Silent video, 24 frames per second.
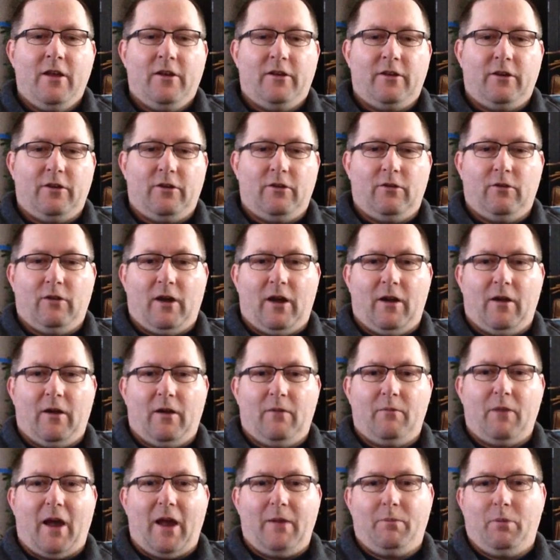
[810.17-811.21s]
to
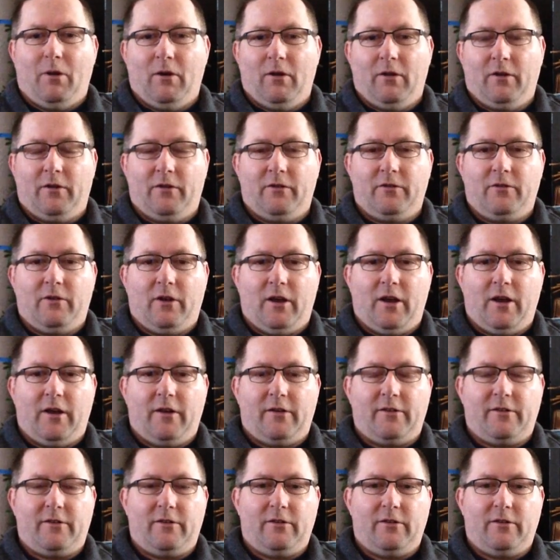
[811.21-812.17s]
bipolar drugs